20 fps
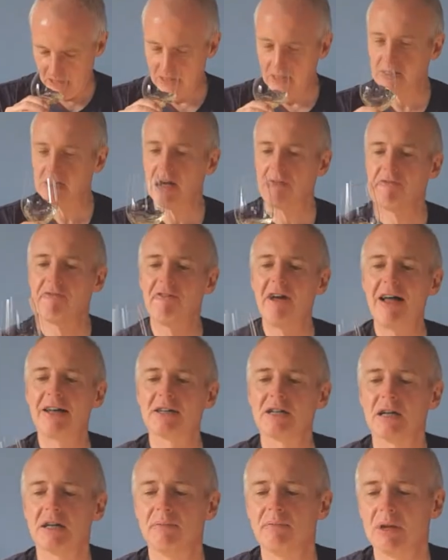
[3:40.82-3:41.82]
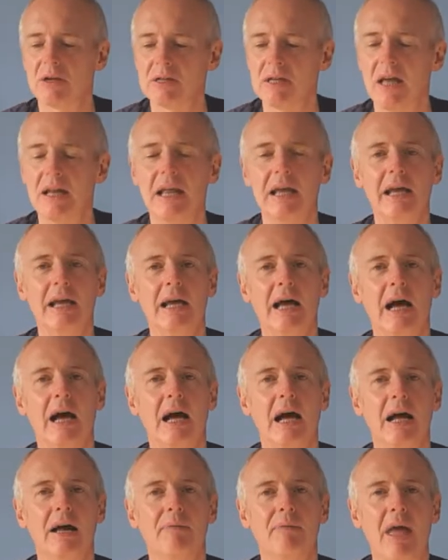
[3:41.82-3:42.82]
There's that fatter, slightly
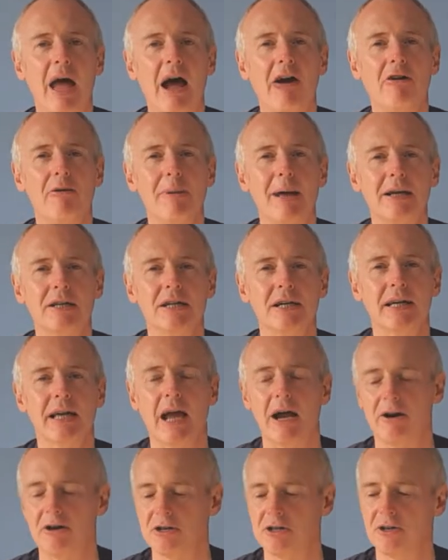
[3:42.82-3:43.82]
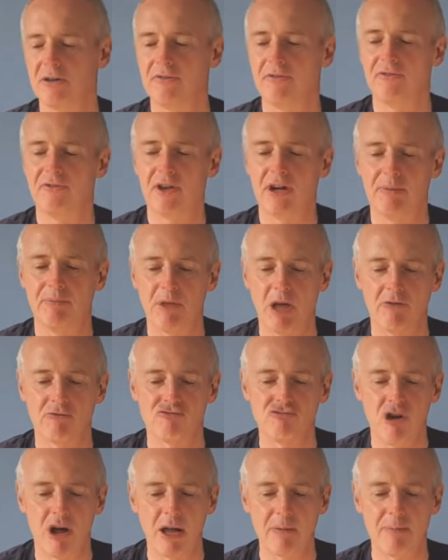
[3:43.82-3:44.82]
um, aromatic character of, um, of
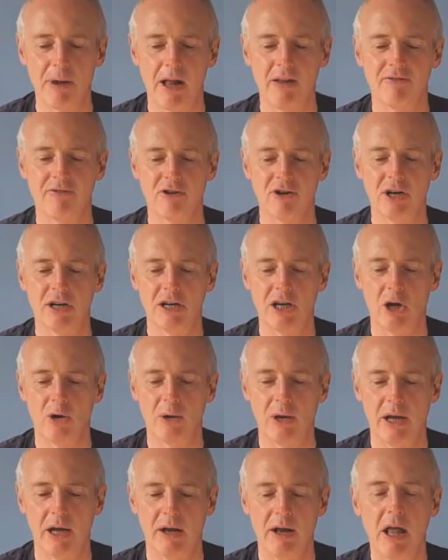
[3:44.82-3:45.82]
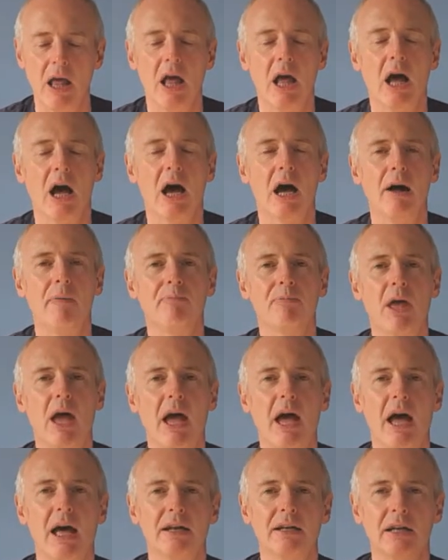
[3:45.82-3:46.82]
ripe Alvarinho here, um,
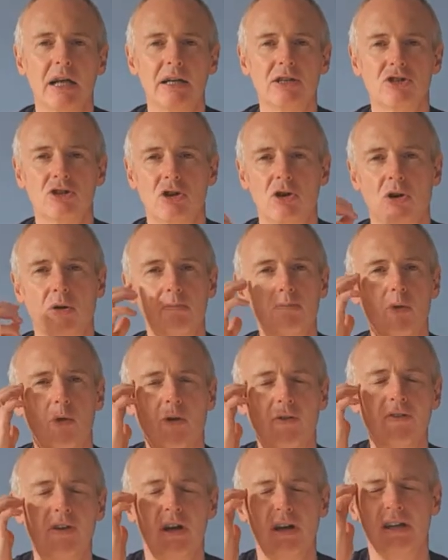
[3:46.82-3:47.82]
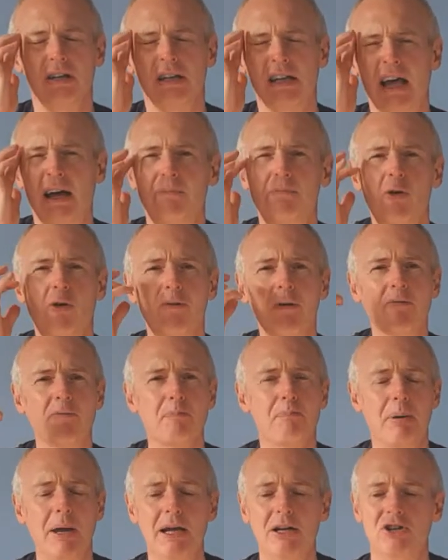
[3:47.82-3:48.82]
and it's got more of a yeah more of a
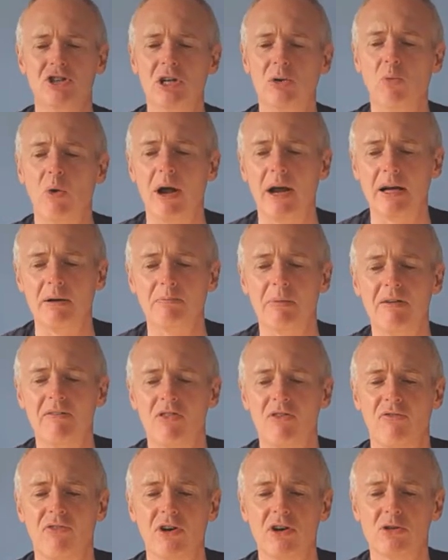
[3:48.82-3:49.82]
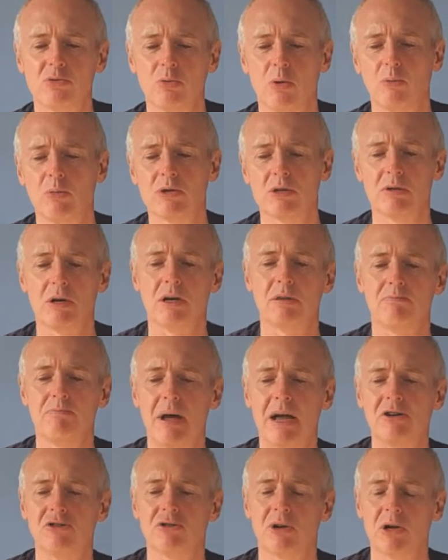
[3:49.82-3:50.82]
peachy weight. Maybe the first one was uh,
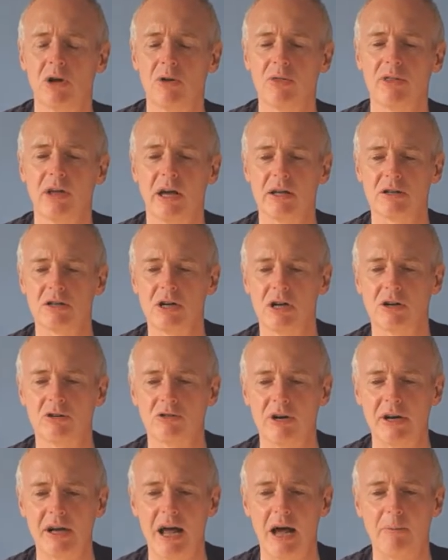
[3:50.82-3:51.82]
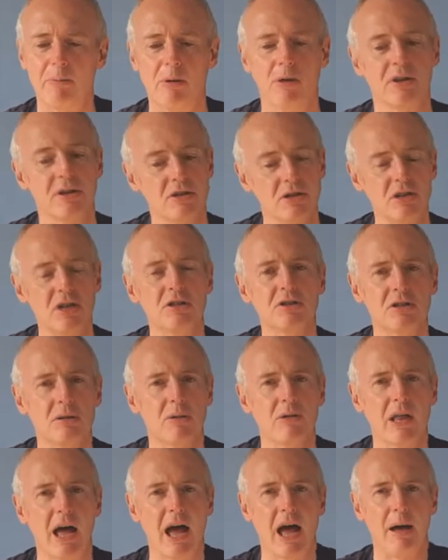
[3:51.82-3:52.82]
majoring on that uh, green apple. There's still
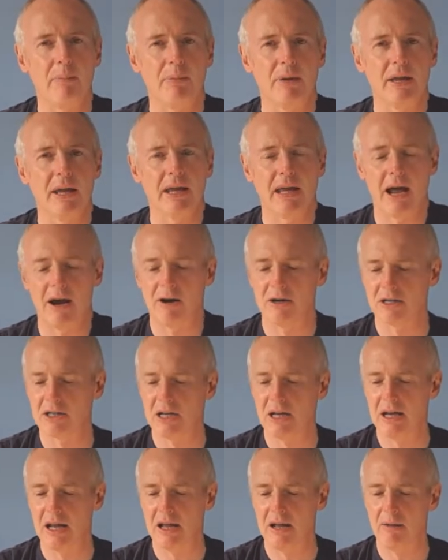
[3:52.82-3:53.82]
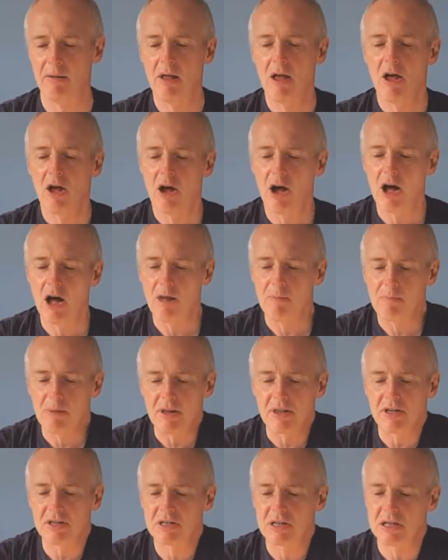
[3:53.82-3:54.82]
some of that appley character here, uh,
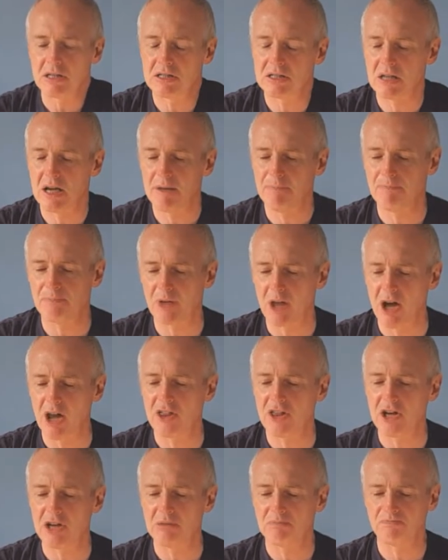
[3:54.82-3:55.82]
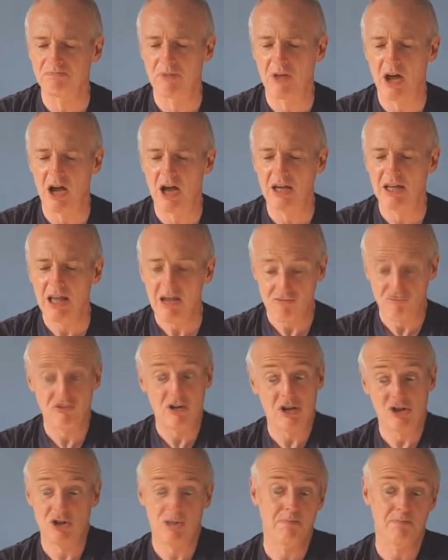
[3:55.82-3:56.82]
but there's this um, other uh, yeah
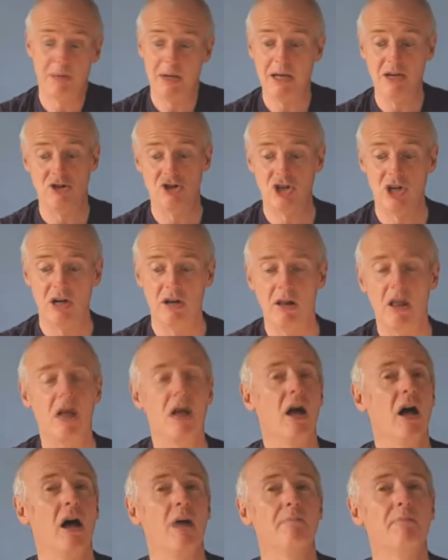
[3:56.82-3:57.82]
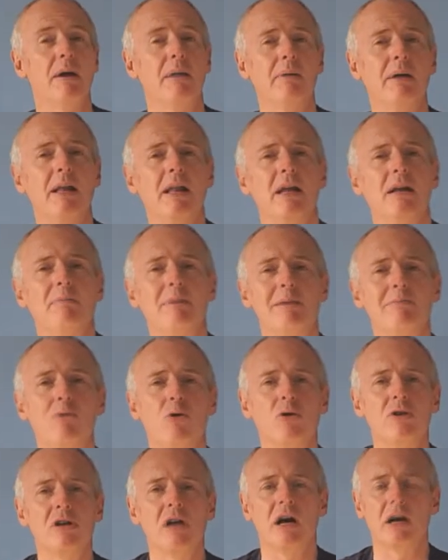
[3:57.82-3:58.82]
richer, peachier, uh, maybe a little bit
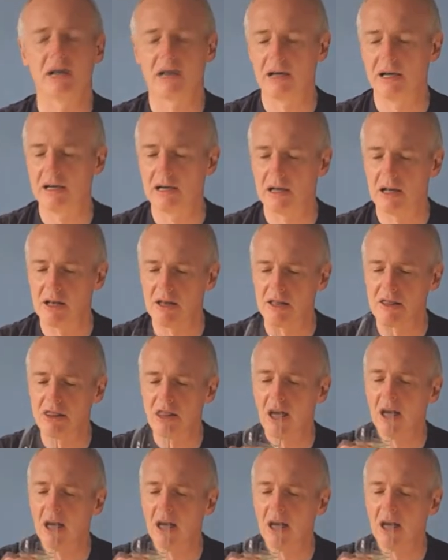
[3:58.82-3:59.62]
more nut kernel in